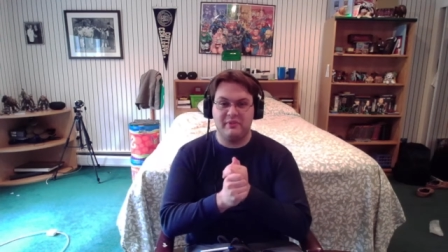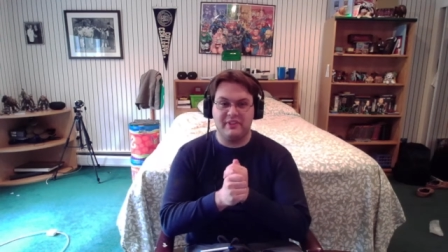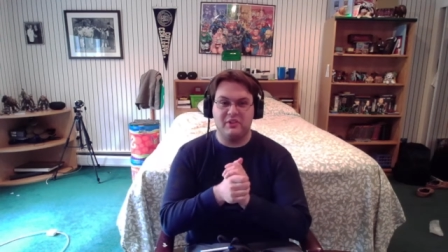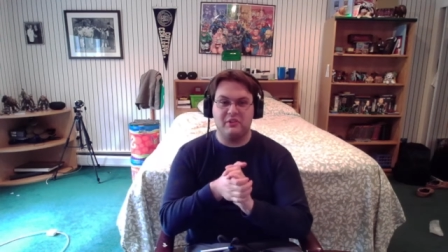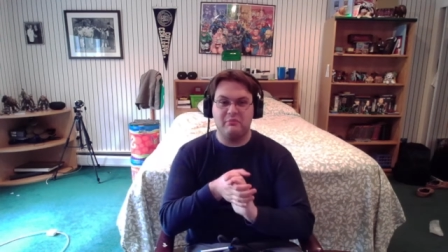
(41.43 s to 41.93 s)

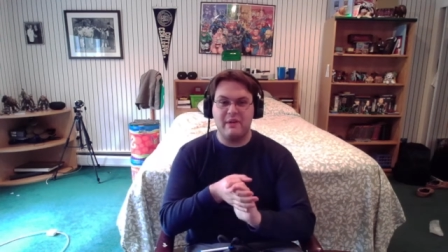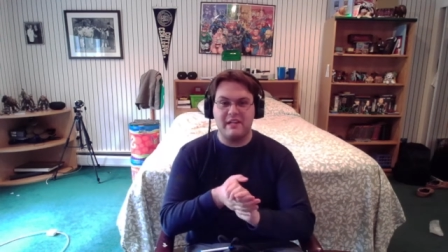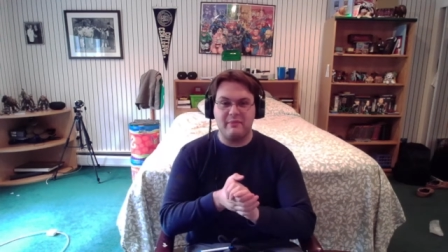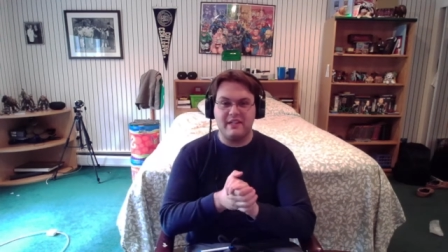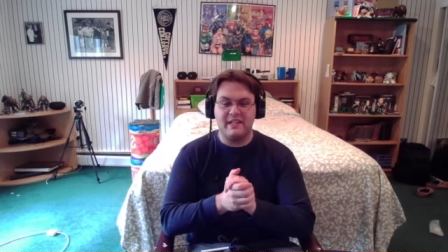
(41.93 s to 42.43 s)
whole
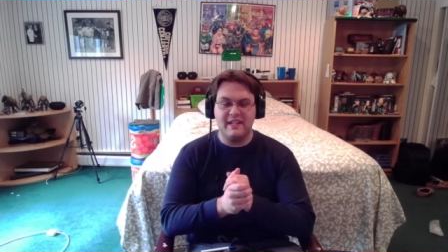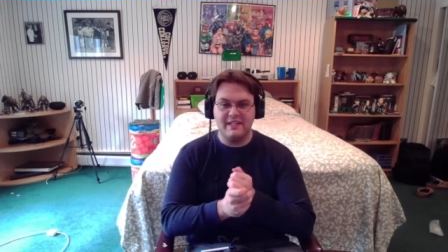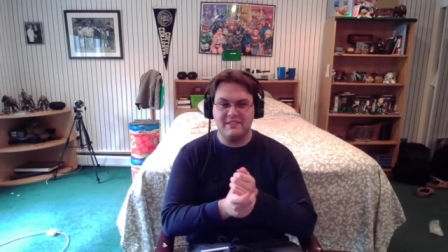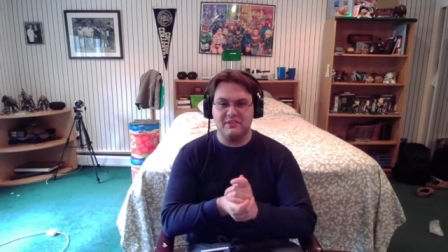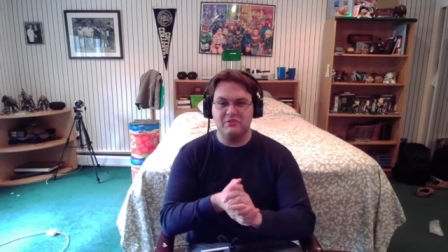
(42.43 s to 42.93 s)
Mega Man
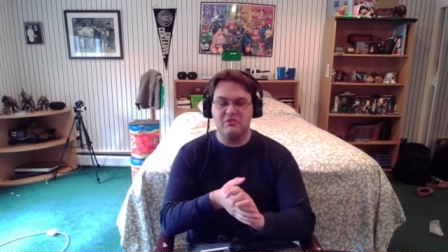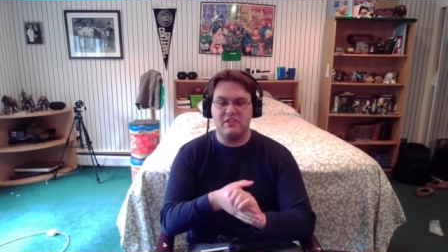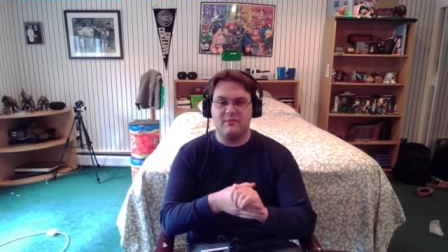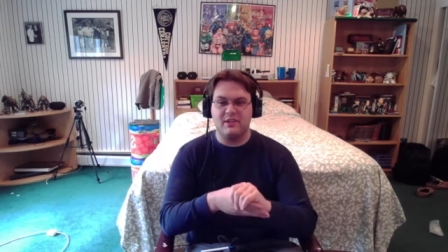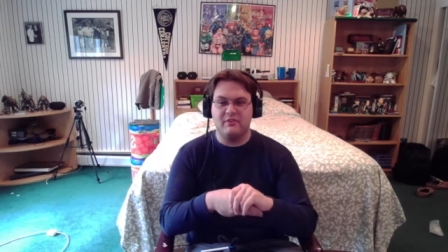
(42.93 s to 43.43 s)
X
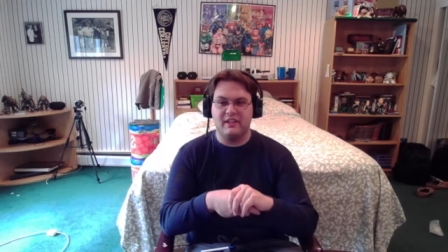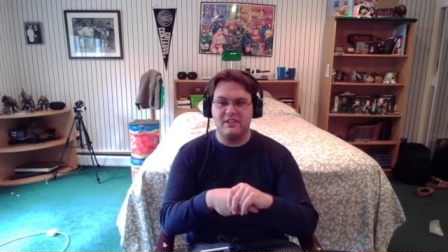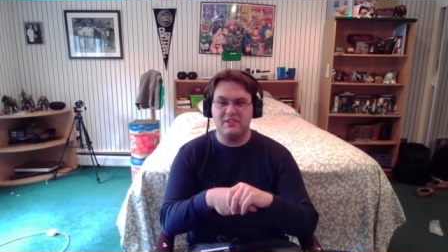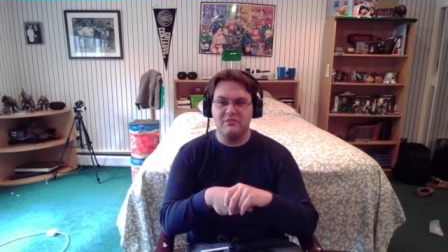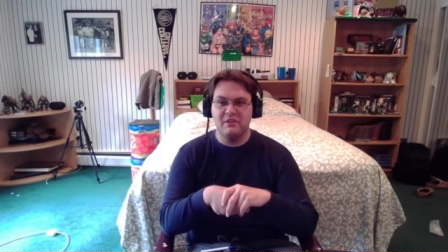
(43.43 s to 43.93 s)
solutions I've been going on
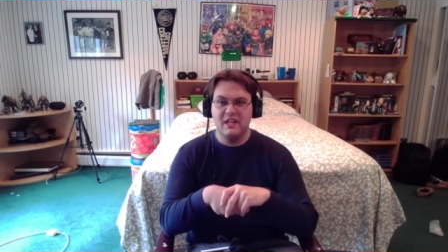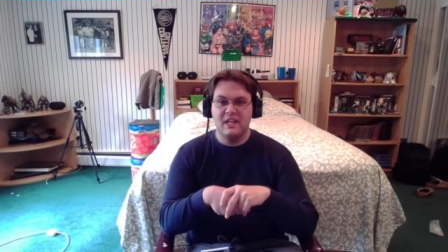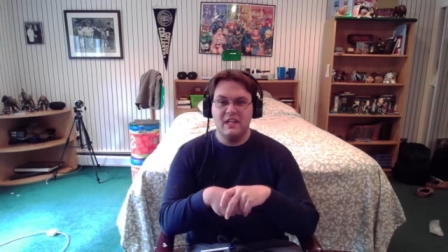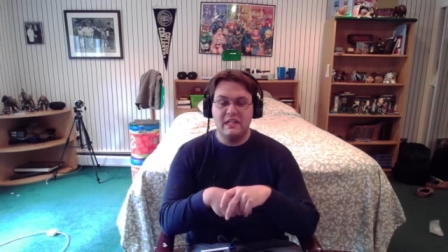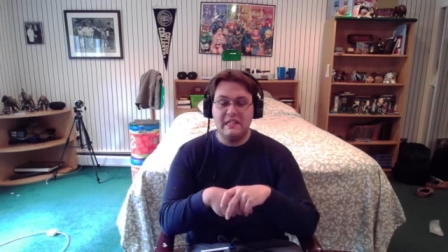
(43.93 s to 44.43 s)
to.
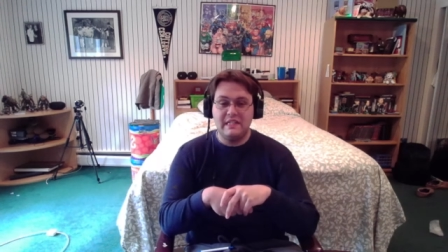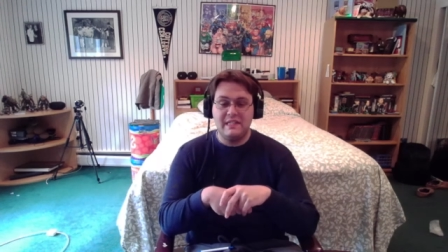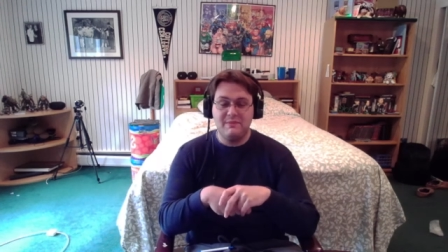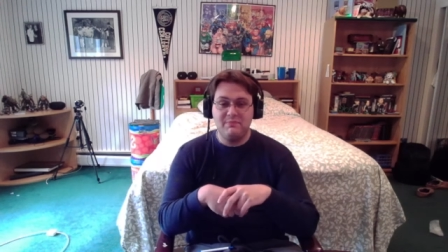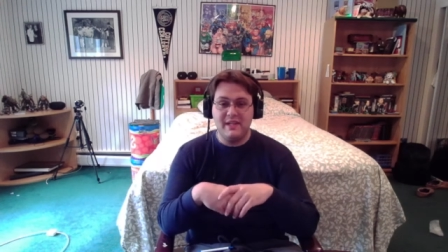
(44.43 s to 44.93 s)
It's